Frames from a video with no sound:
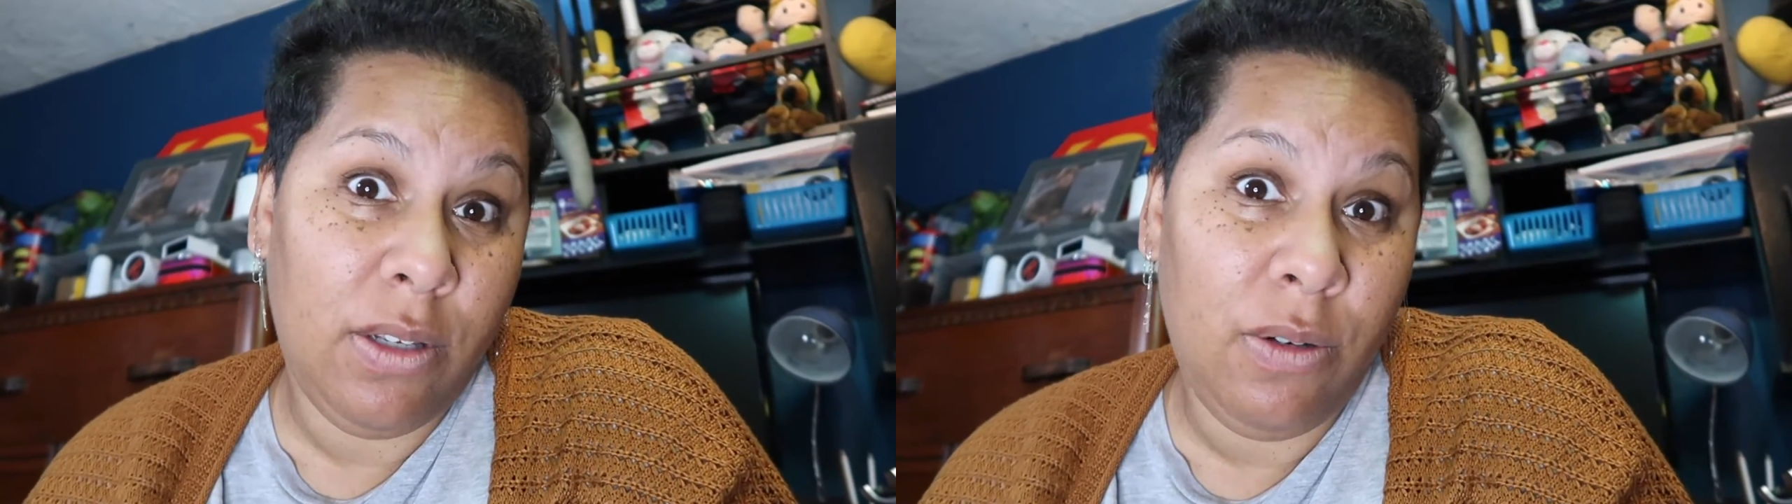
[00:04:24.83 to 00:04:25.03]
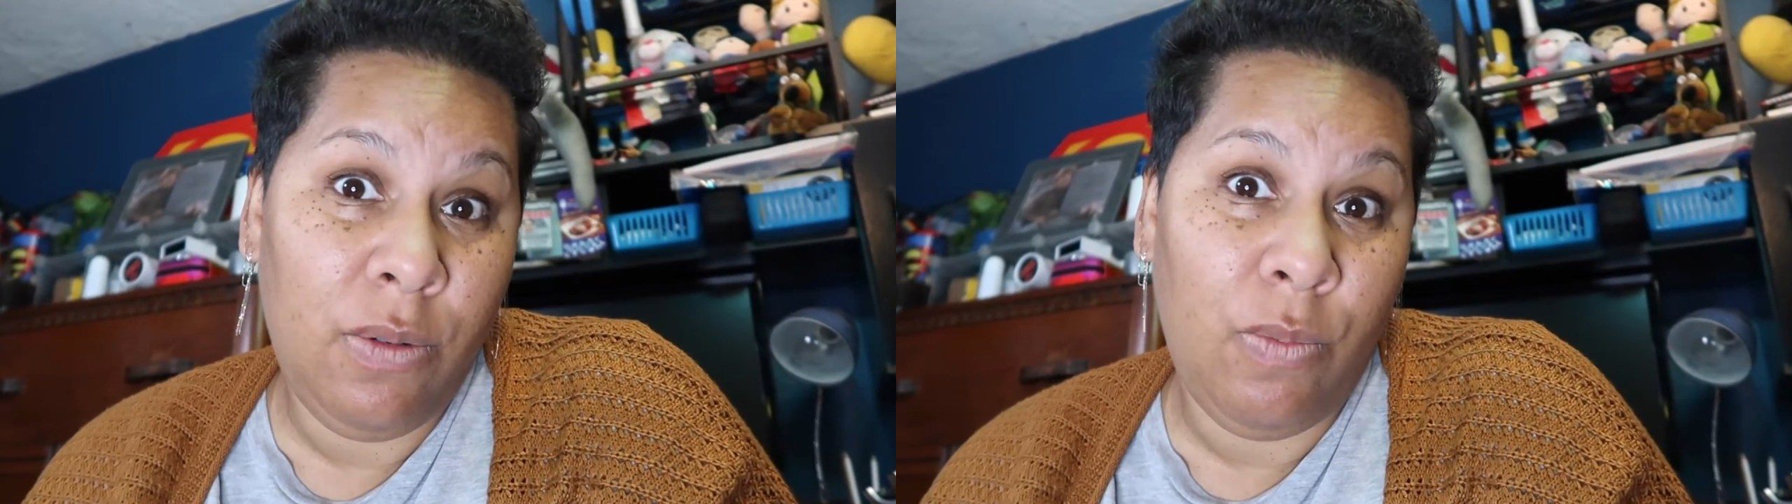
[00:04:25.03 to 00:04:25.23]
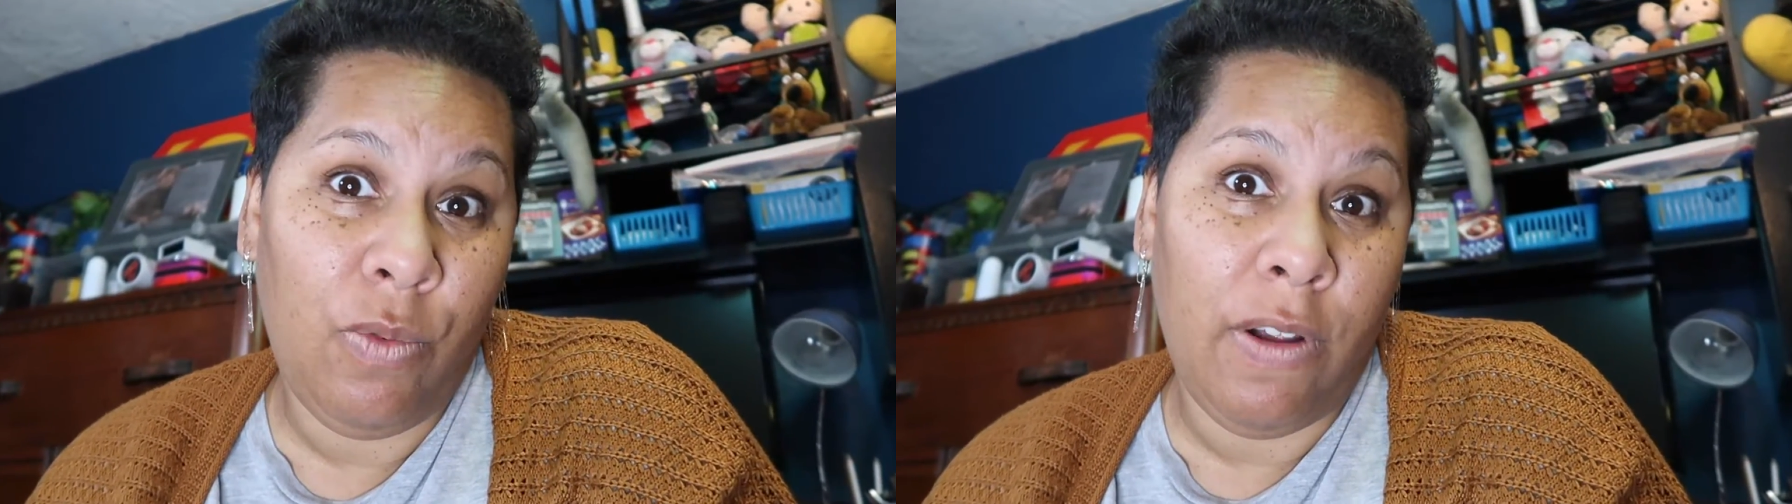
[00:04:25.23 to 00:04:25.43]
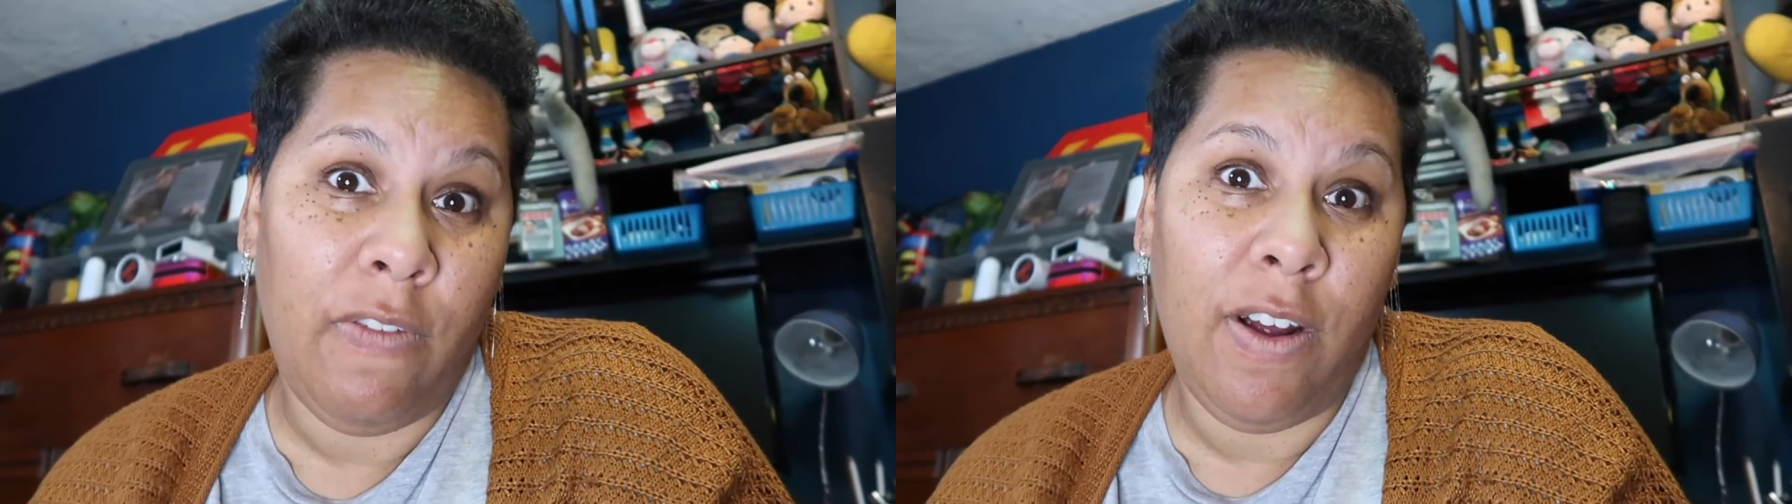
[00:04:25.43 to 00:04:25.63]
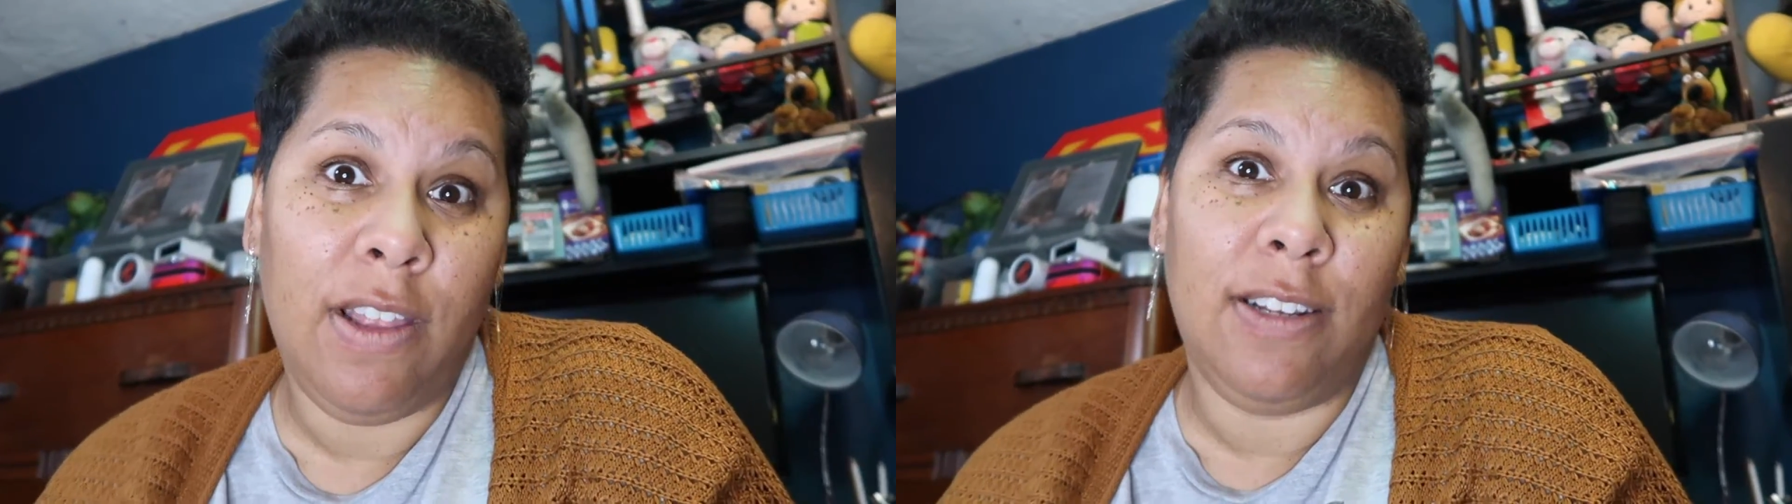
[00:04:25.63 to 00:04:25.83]
soon when I
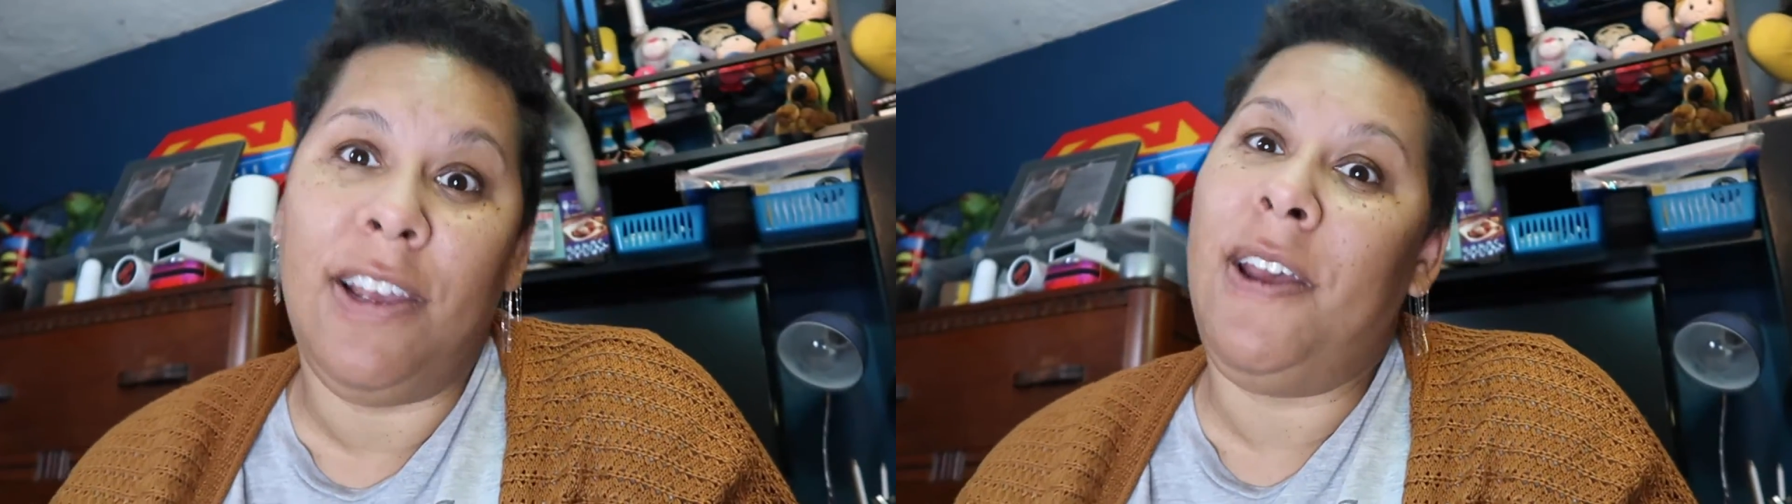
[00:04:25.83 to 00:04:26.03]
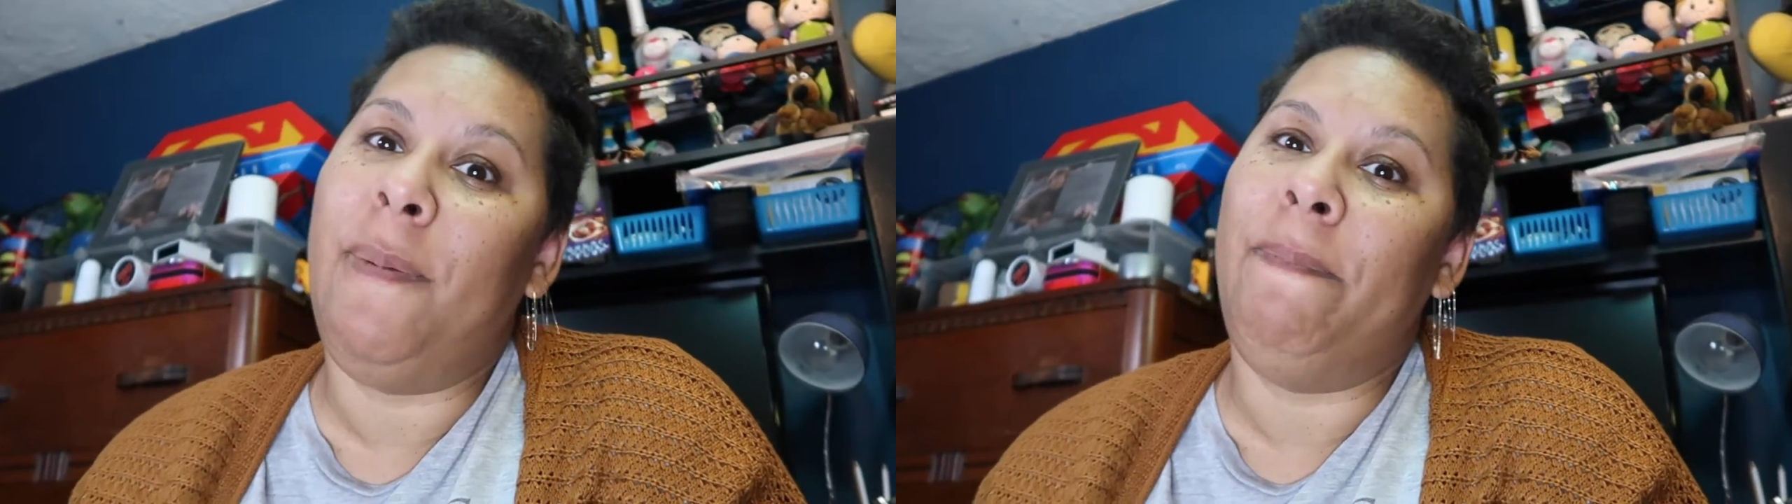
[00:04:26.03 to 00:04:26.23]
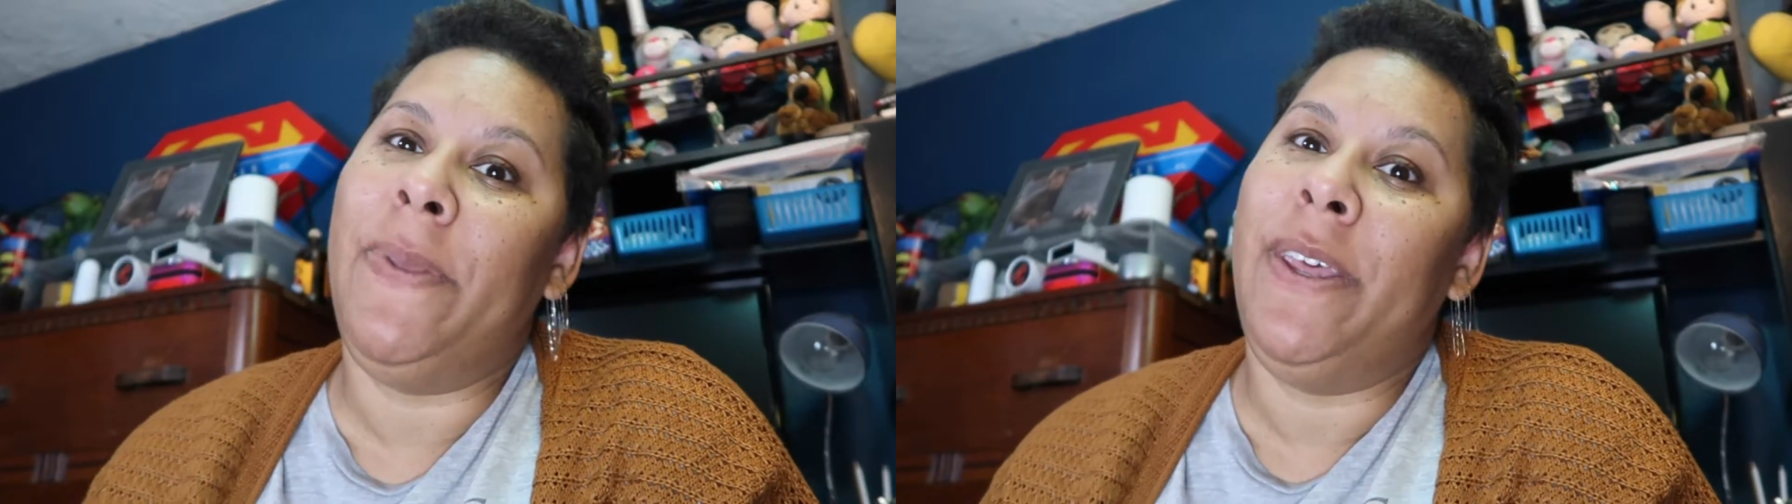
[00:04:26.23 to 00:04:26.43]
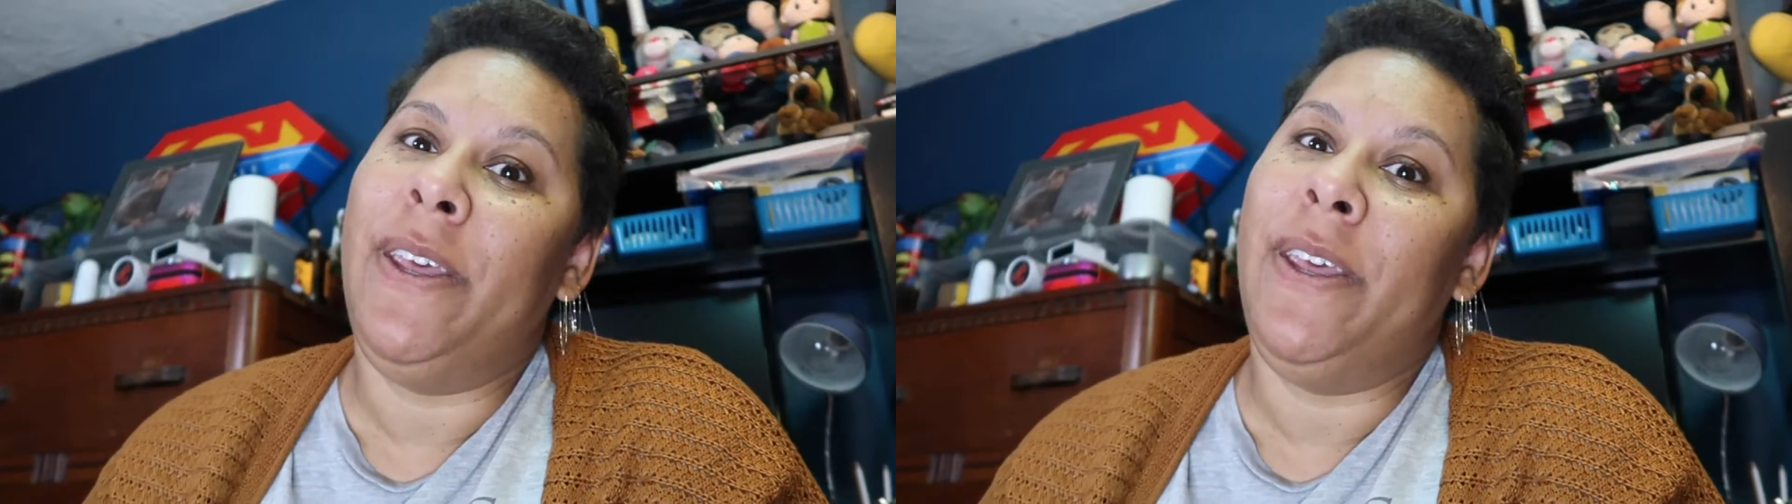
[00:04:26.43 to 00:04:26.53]
find the time